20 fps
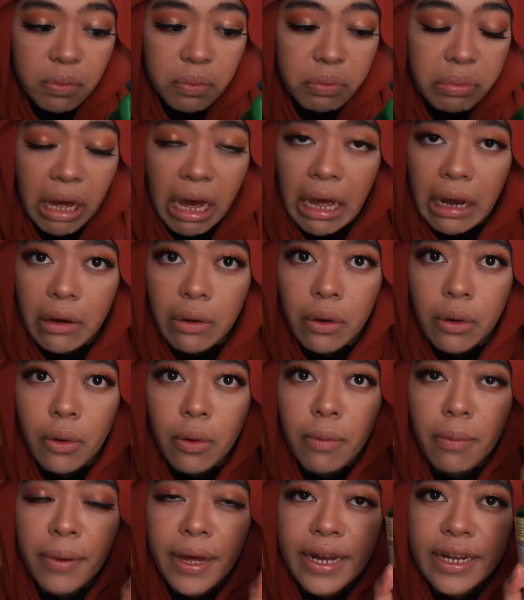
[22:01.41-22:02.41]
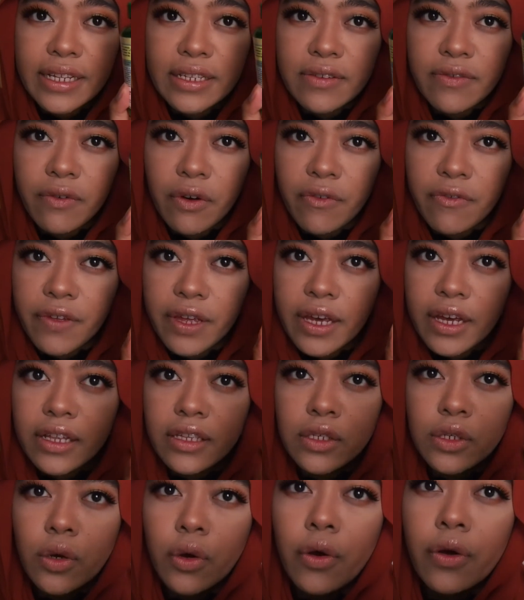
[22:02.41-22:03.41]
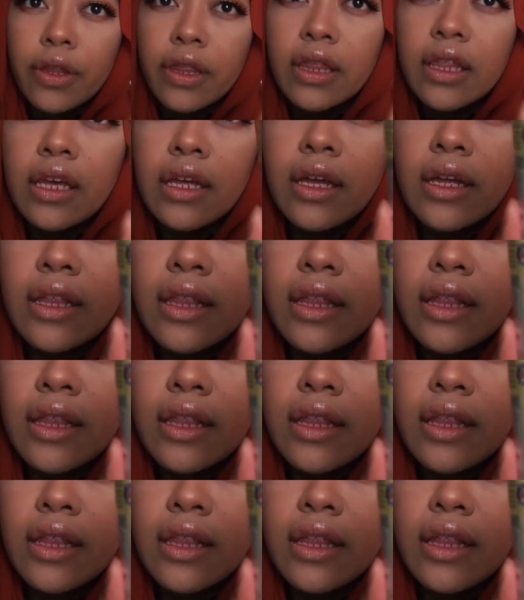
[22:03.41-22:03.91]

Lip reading: I don't know, but it's for vegan. So the